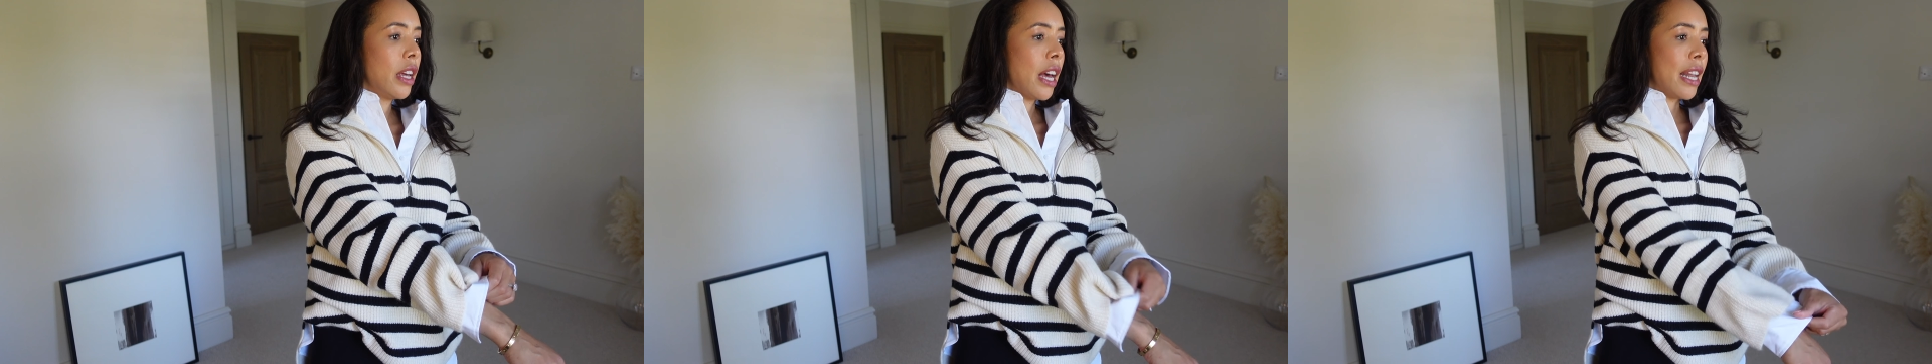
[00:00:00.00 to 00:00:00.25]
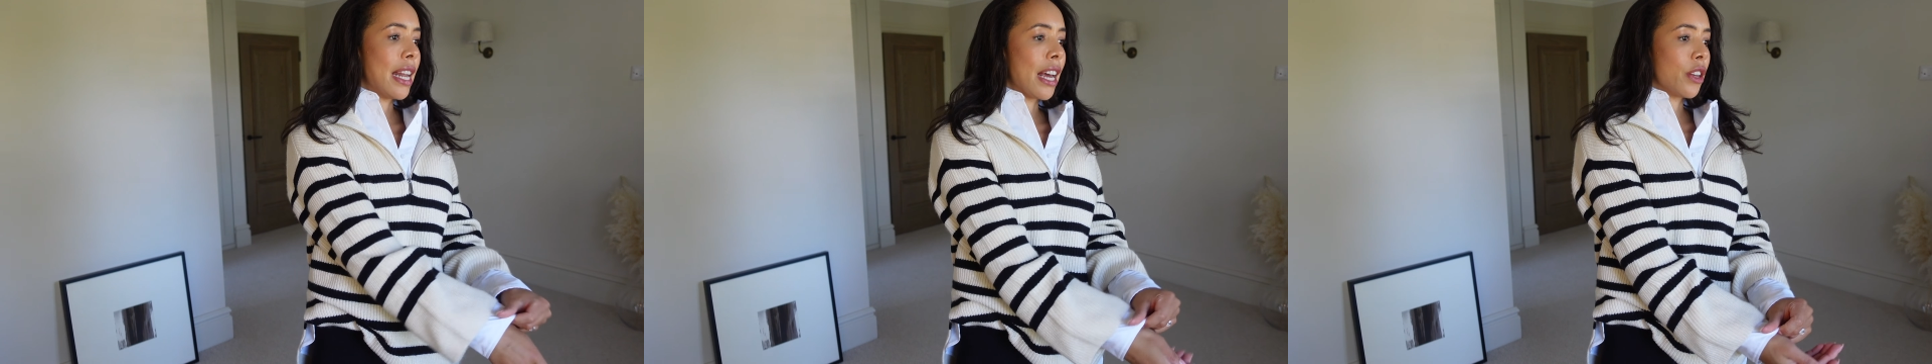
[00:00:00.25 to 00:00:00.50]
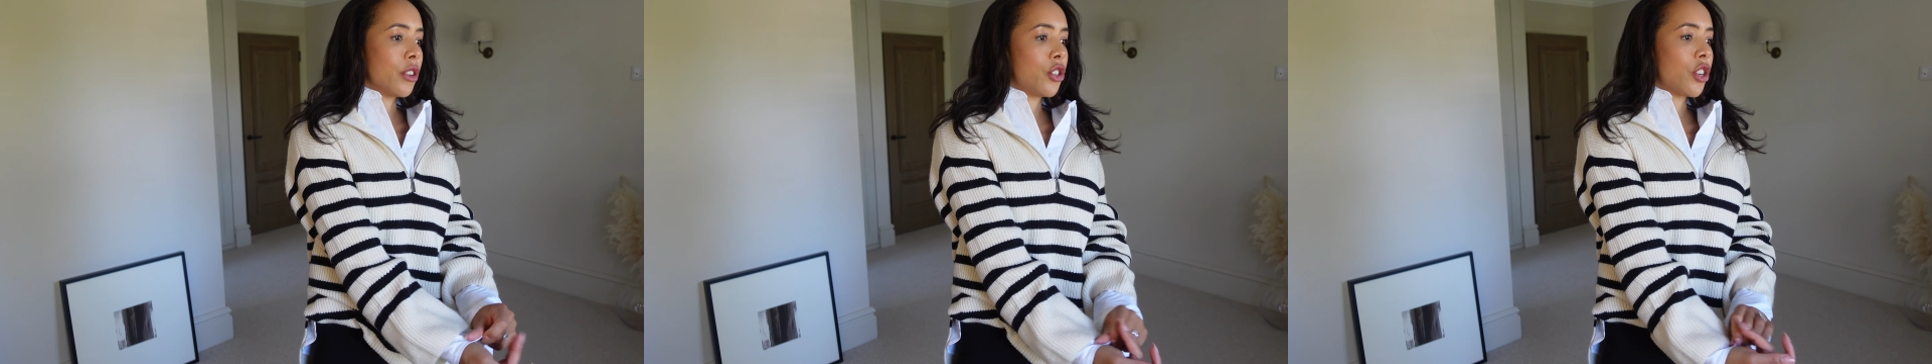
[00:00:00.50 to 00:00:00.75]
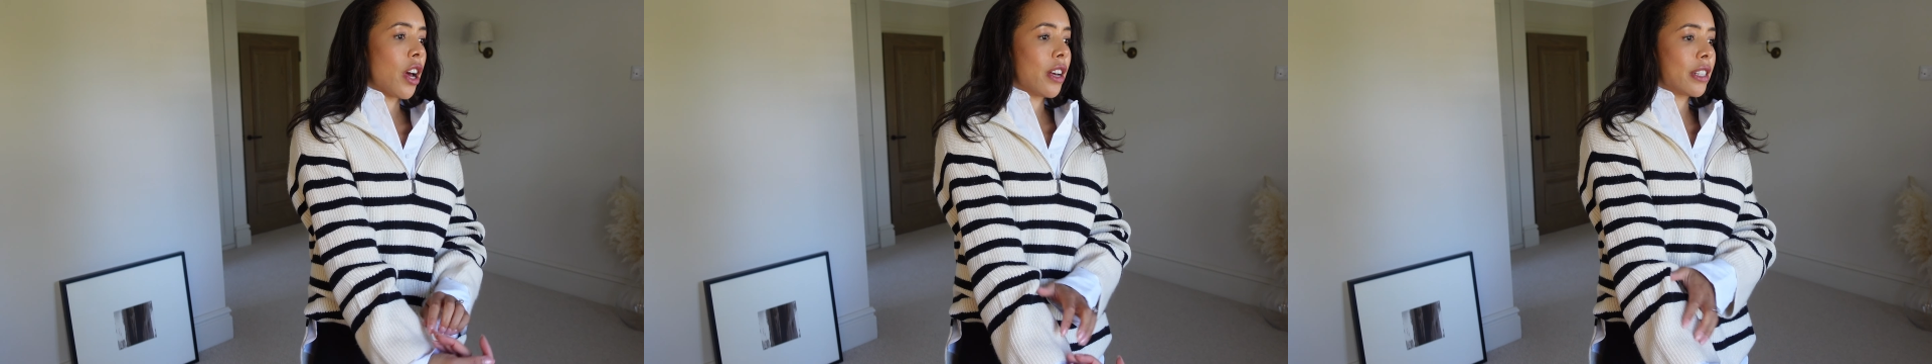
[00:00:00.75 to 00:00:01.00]
and let your
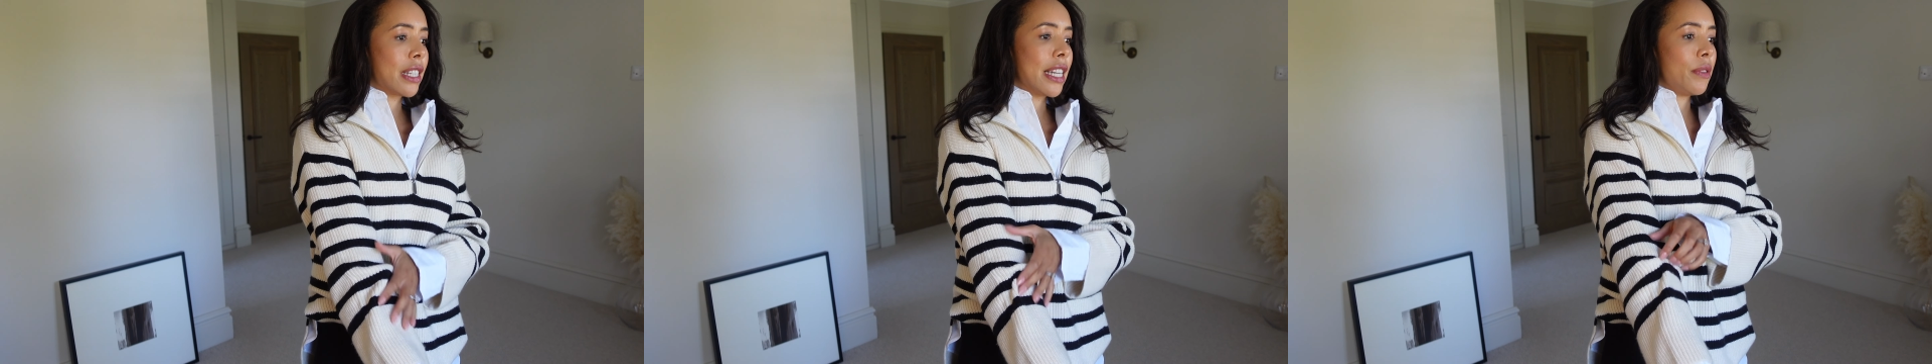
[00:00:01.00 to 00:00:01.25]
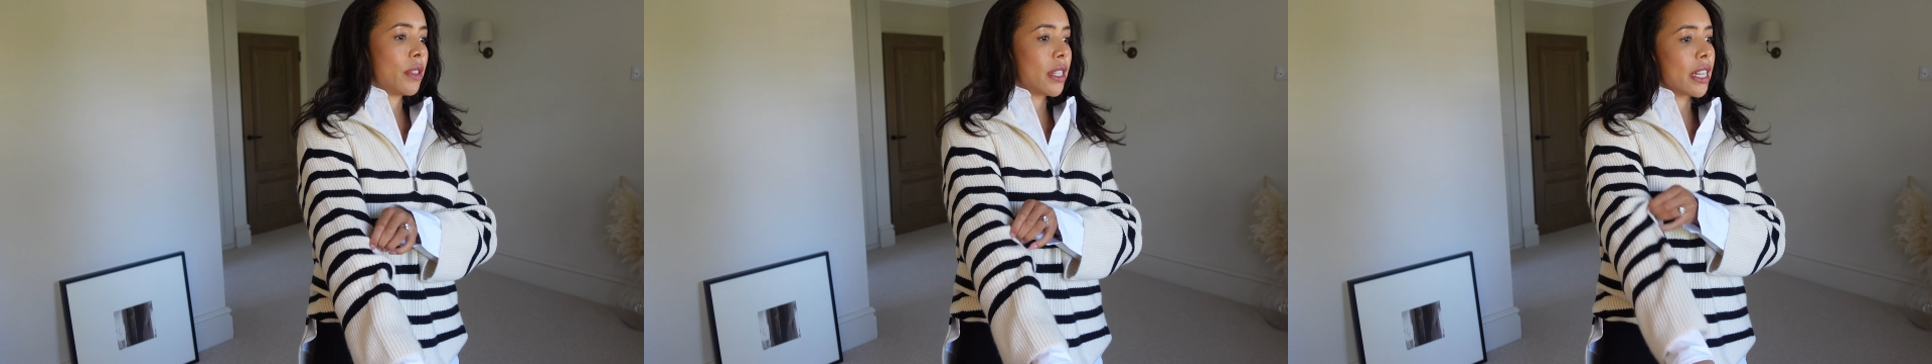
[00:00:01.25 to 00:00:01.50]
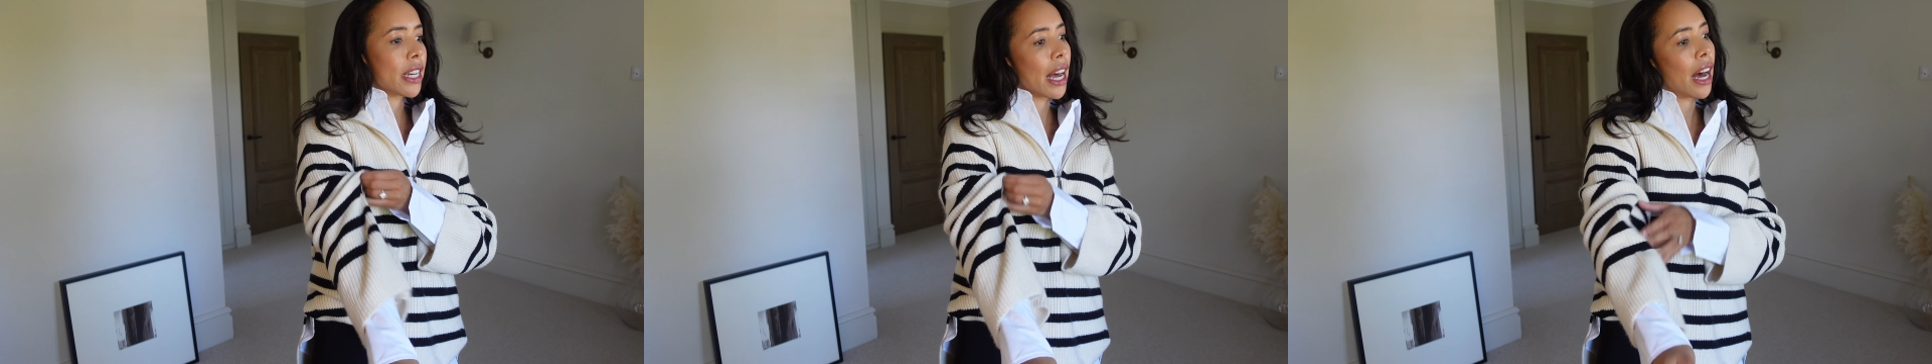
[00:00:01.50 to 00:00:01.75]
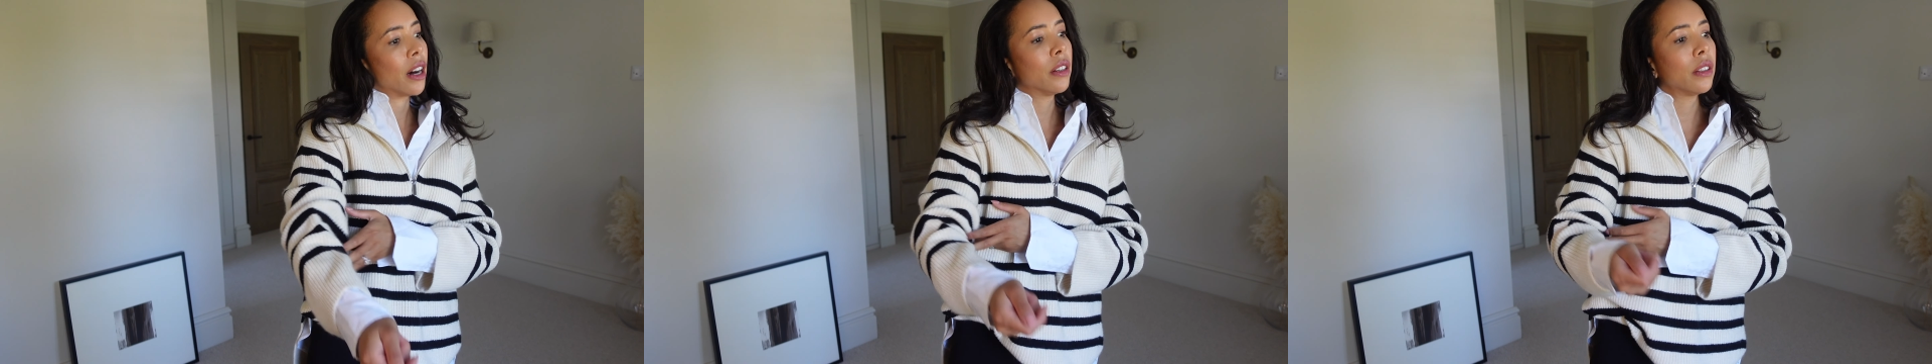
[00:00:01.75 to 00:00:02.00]
shirt sleeves stick
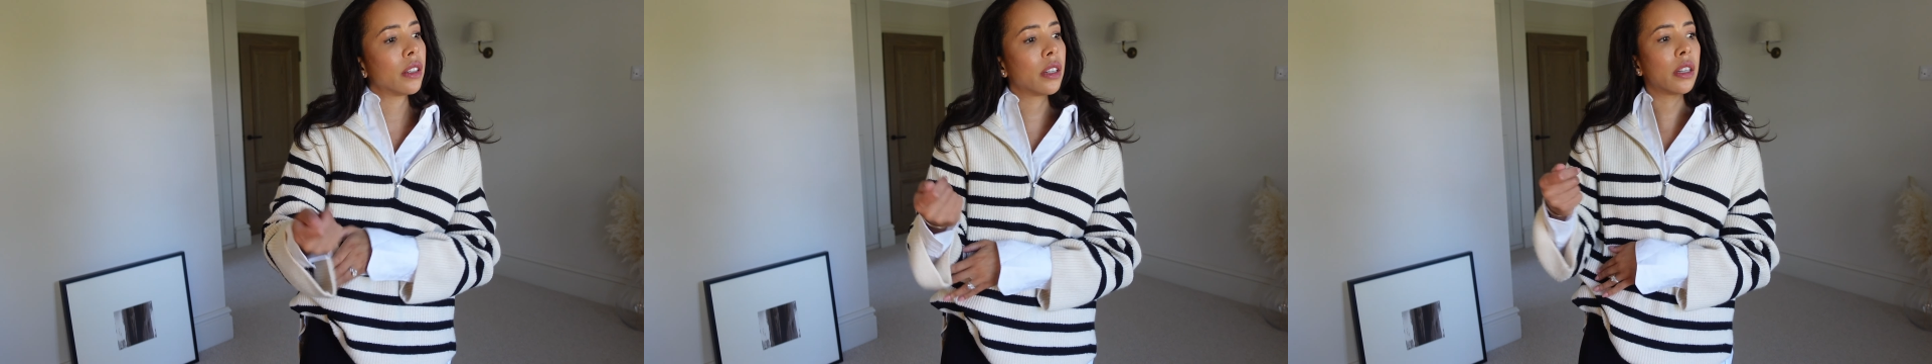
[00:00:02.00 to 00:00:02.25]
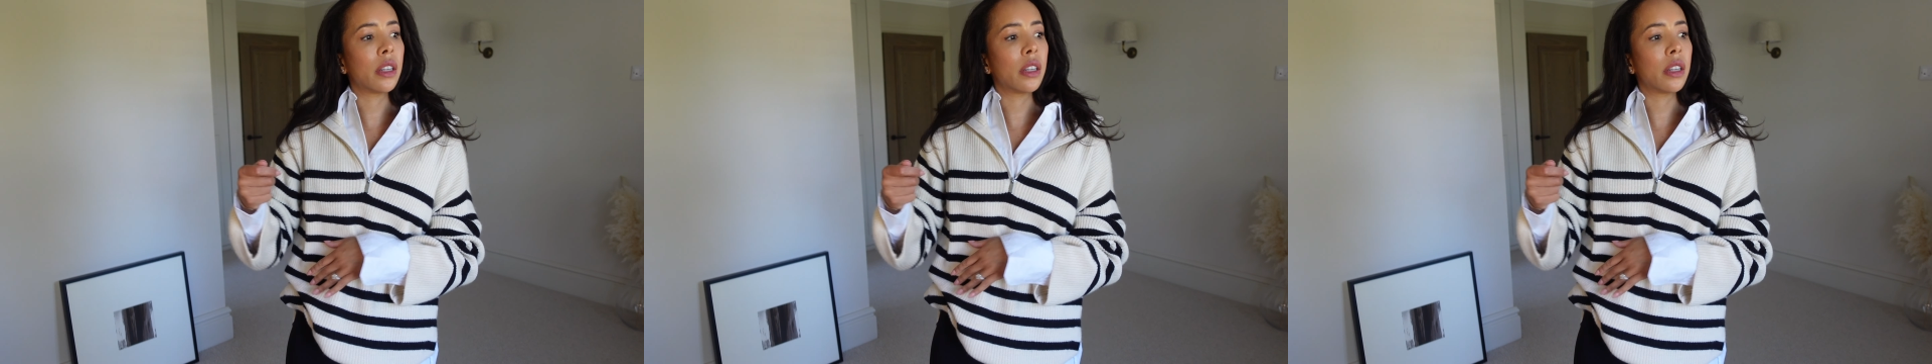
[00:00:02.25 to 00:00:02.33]
out,